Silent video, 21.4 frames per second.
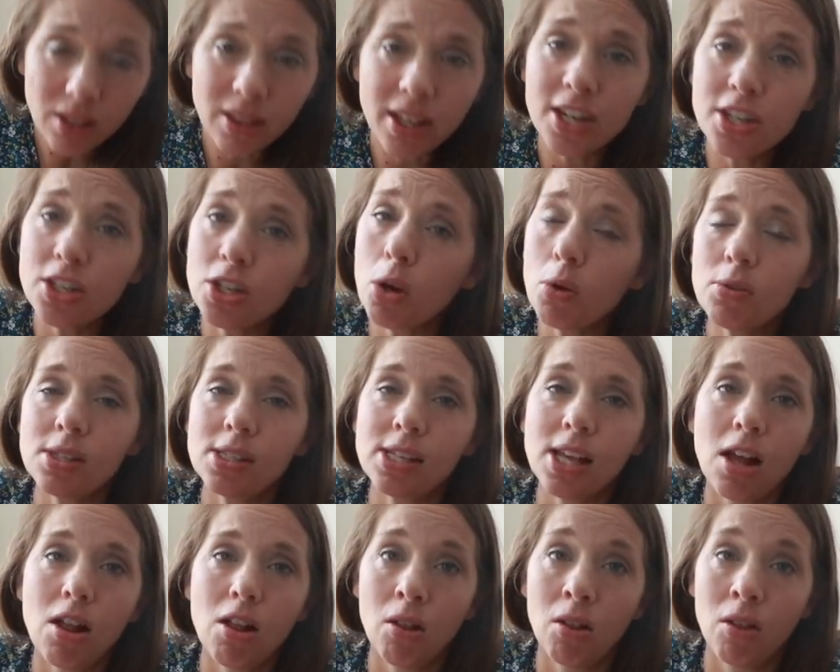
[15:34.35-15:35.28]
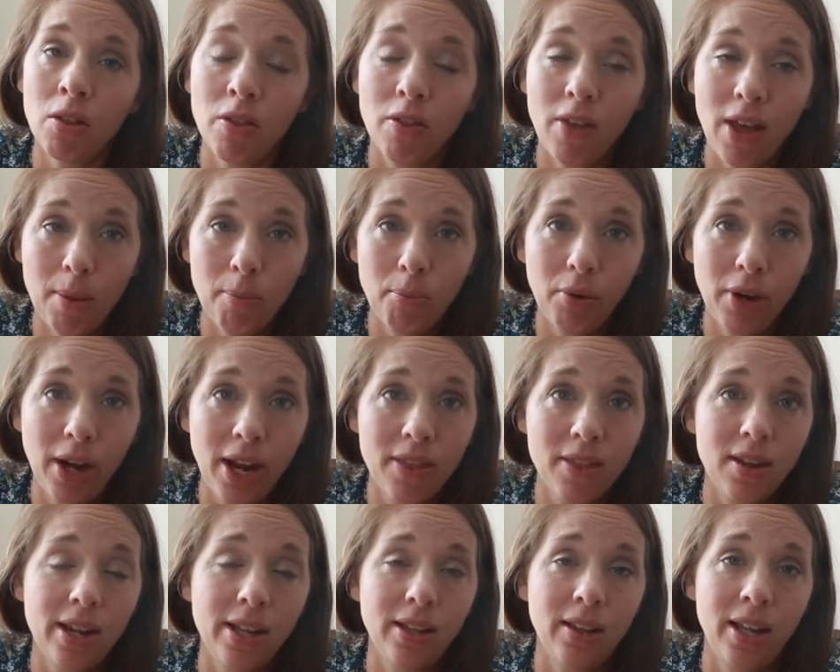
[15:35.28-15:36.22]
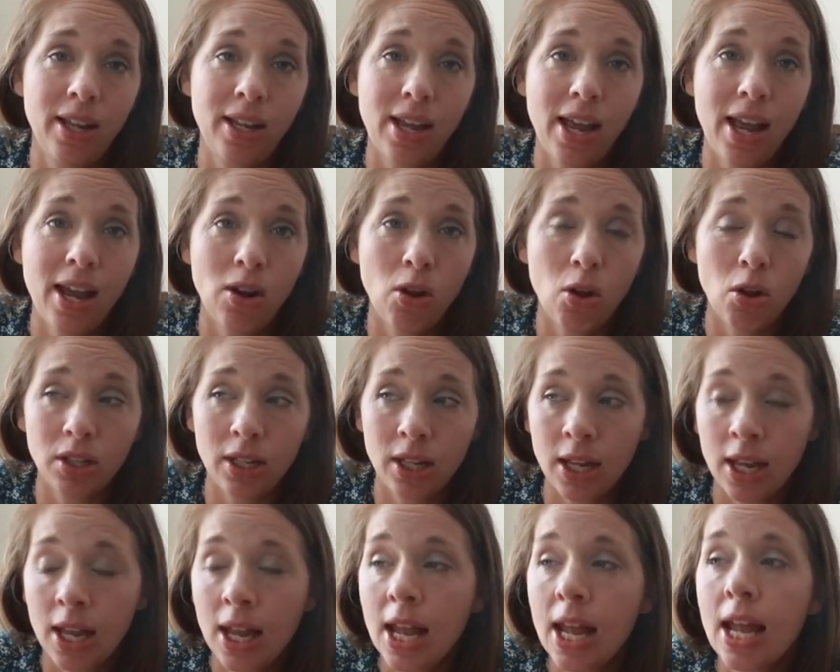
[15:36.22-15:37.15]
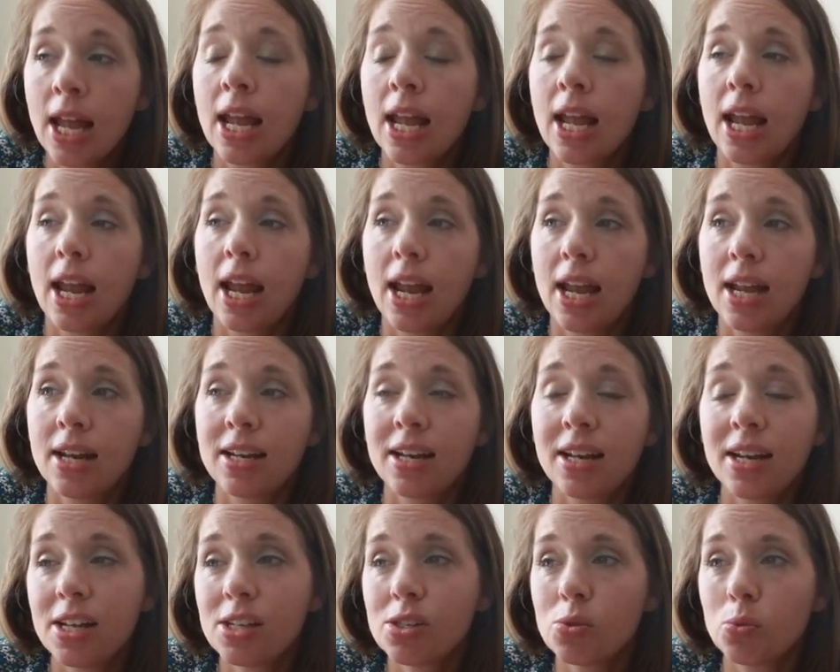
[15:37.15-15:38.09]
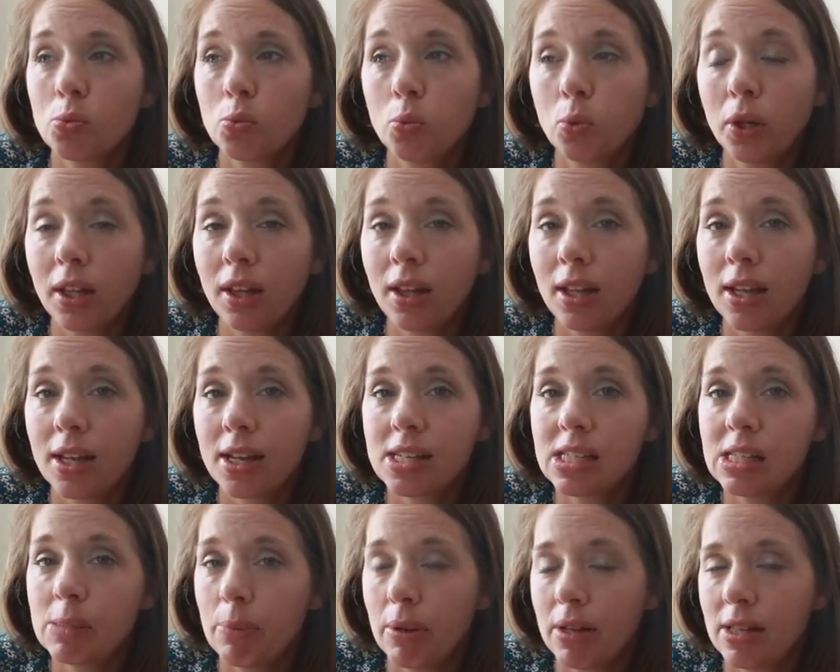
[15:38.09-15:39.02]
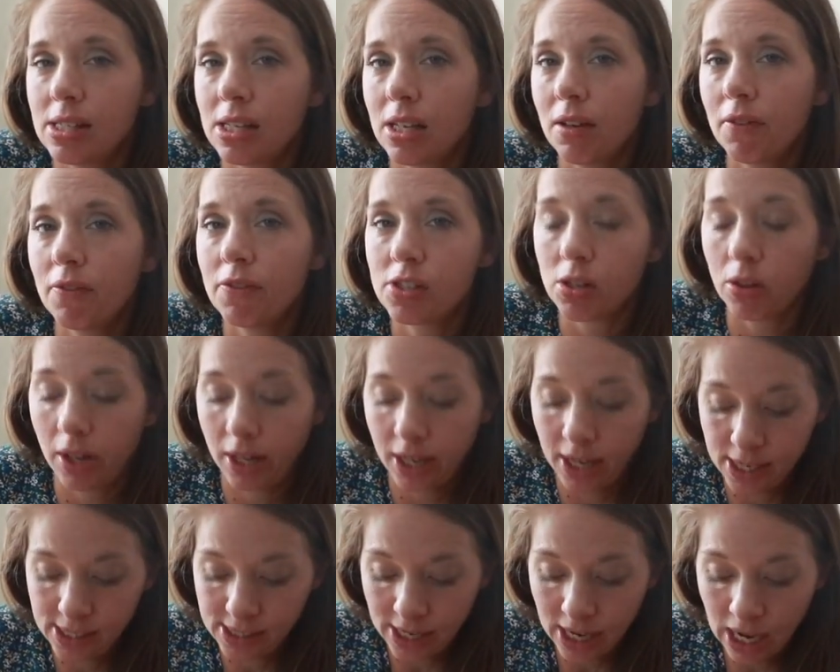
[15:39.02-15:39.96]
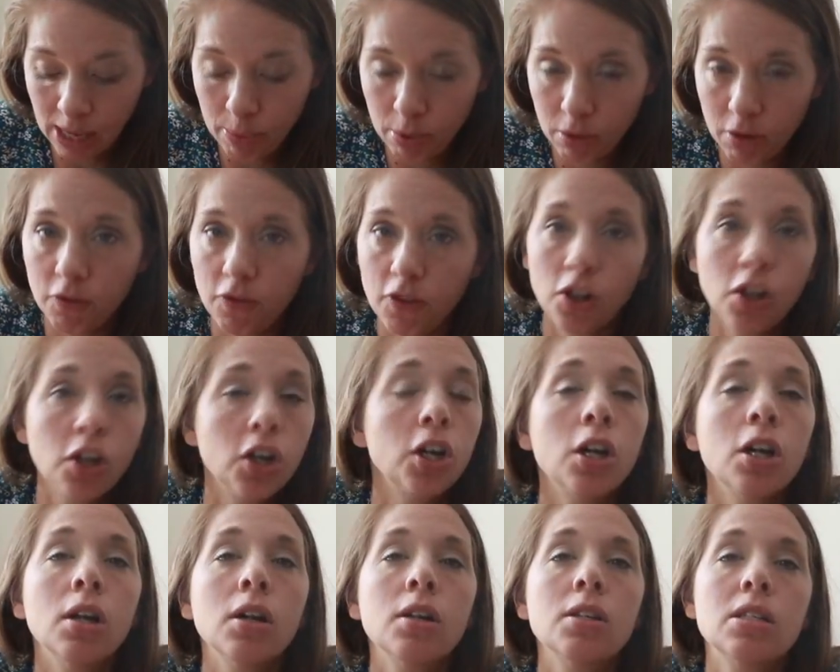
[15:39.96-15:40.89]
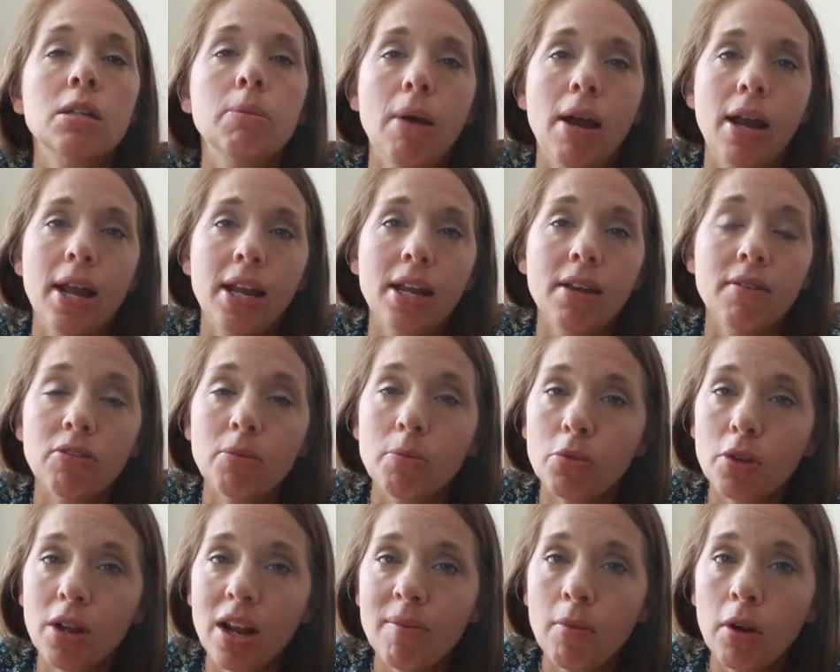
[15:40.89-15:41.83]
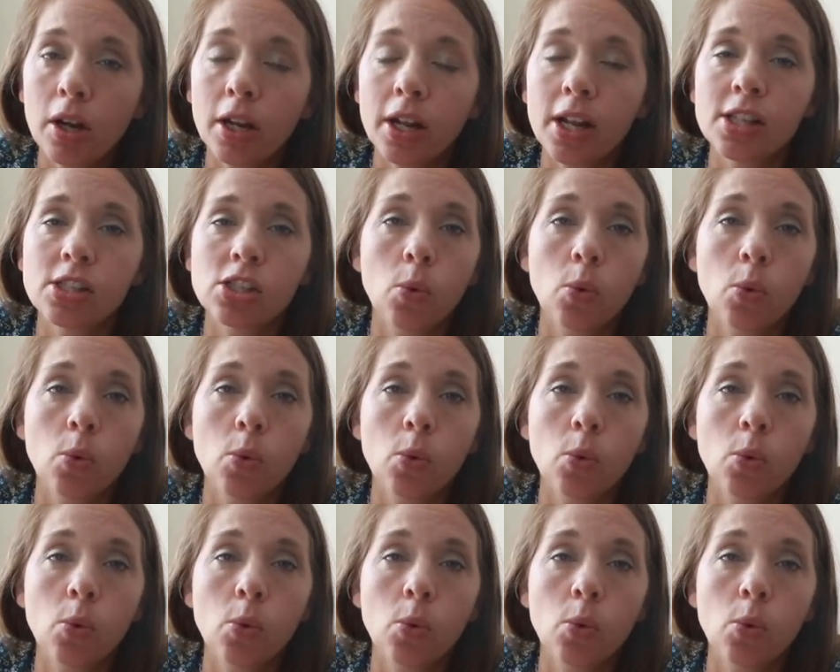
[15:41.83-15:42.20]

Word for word: They don't sell that brand that I like at Aldi and it is really expensive. So like I said, I prefer to buy it from Thrive Market.